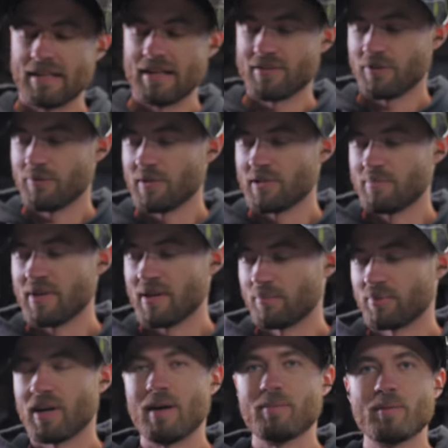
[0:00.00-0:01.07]
has always been a
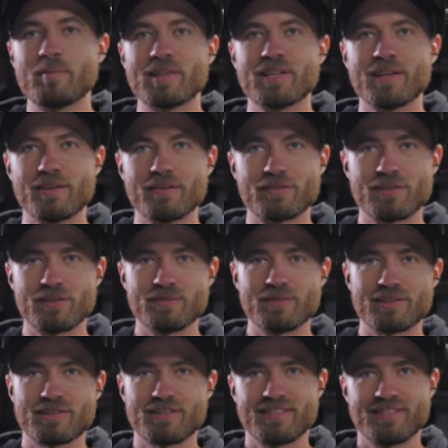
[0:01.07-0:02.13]
problem in the other two,
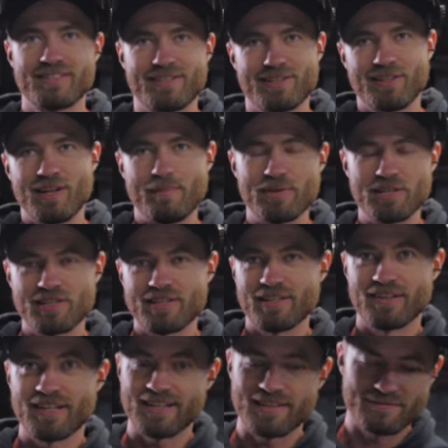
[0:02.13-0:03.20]
is sloppy
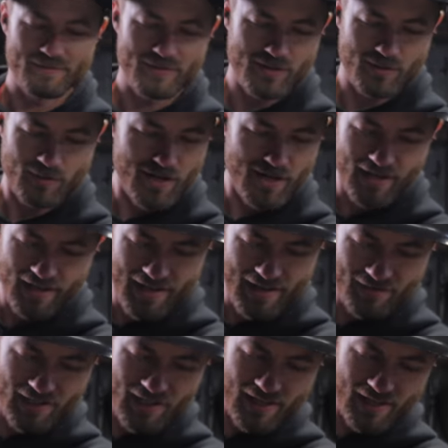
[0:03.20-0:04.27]
steering. So we're not gonna
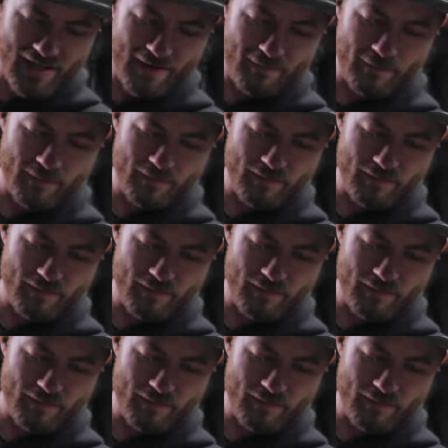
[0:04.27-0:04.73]
have any of that.